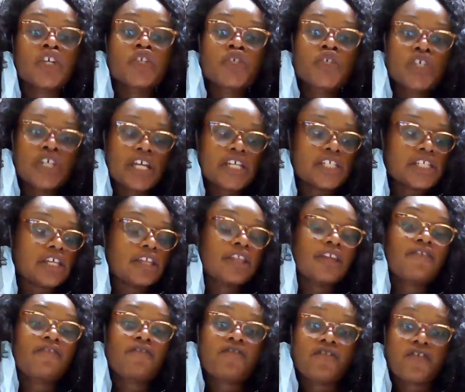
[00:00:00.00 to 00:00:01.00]
Just
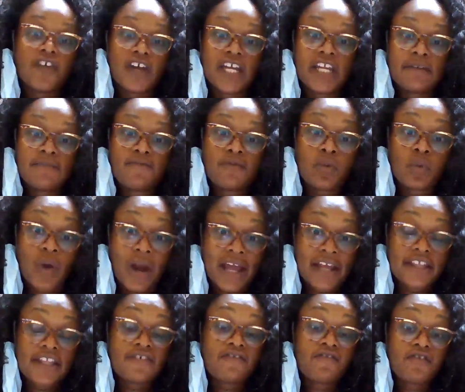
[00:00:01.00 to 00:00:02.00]
the freedom
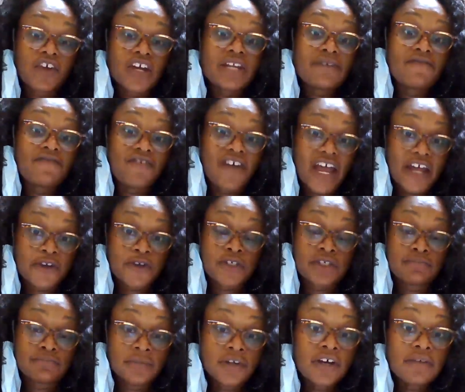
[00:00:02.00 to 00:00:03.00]
right, the freedom
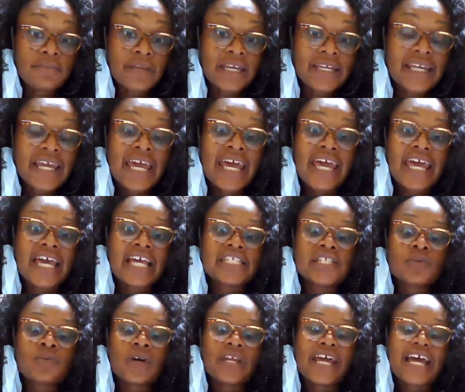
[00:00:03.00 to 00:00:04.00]
fighters movement
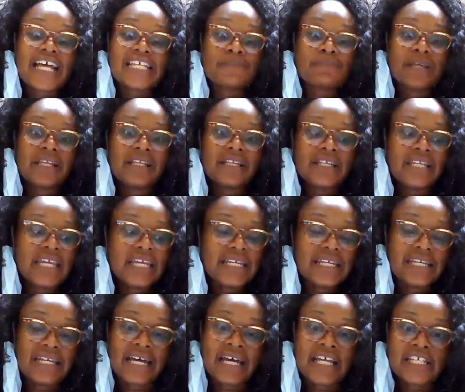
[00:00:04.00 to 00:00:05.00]
is what has been
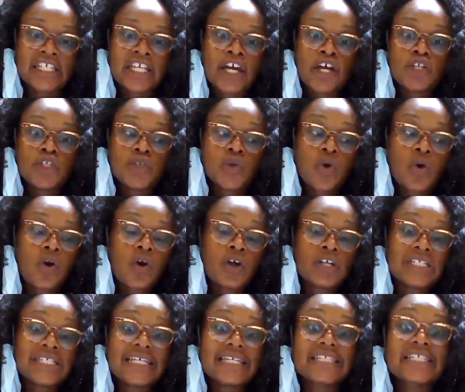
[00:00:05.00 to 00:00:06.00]
leading us
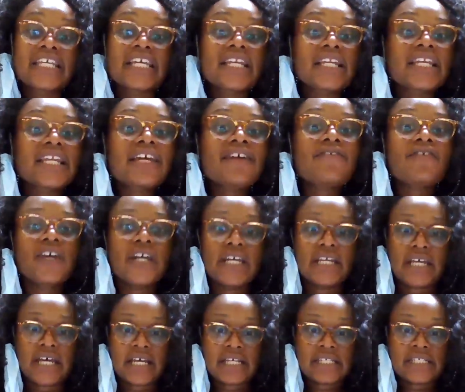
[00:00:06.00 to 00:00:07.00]
towards delivering
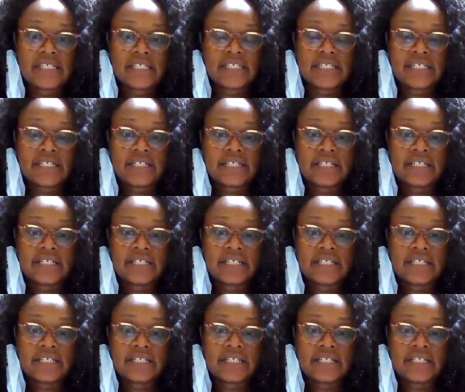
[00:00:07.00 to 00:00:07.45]
us